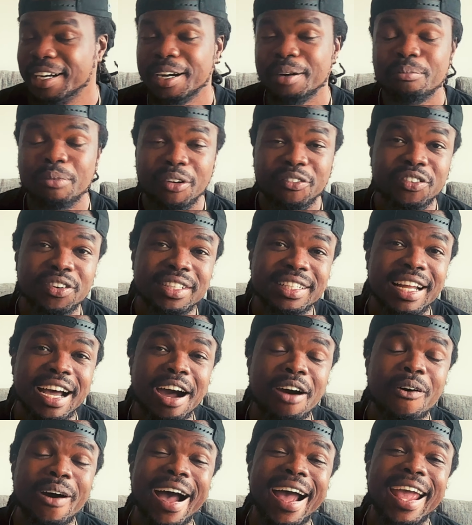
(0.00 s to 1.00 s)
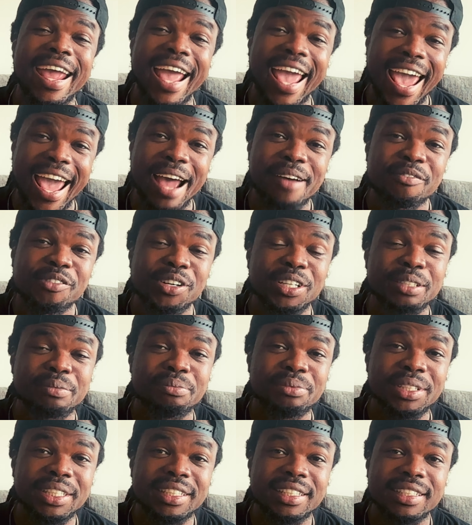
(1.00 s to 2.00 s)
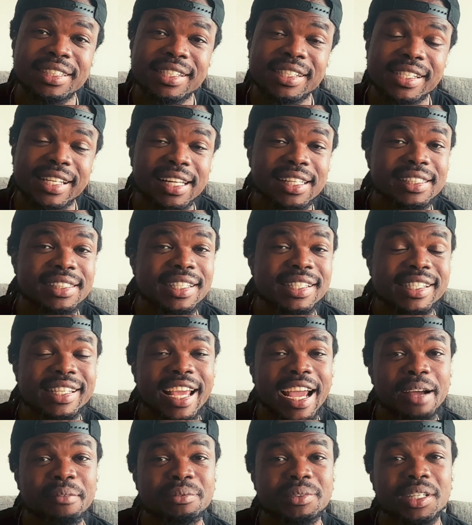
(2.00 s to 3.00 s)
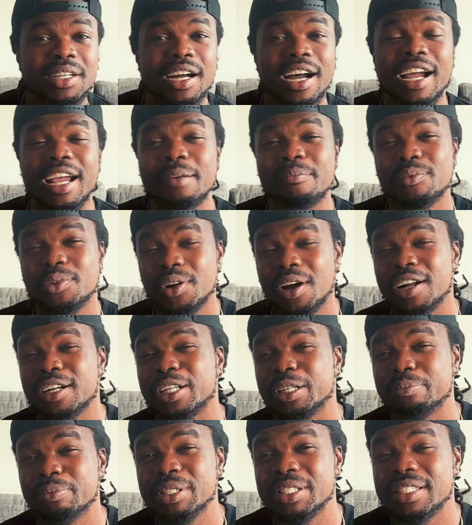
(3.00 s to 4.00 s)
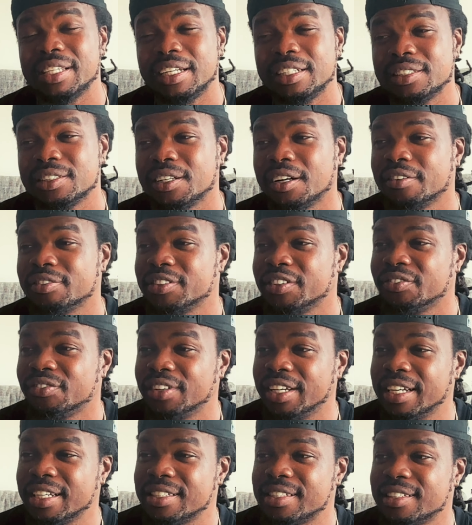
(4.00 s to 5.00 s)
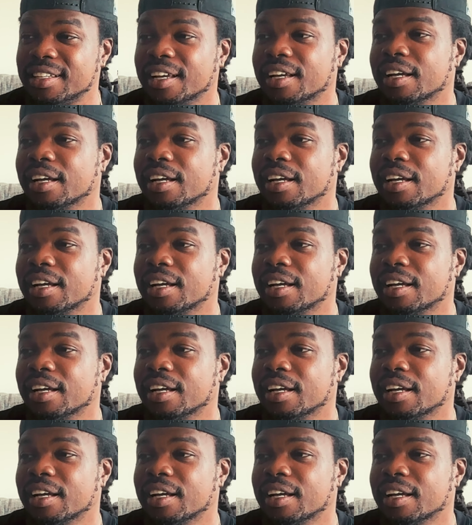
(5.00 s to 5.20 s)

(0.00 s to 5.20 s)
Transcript: But for now, I am going to be selling this camera. I am not going to be selling it off to fix.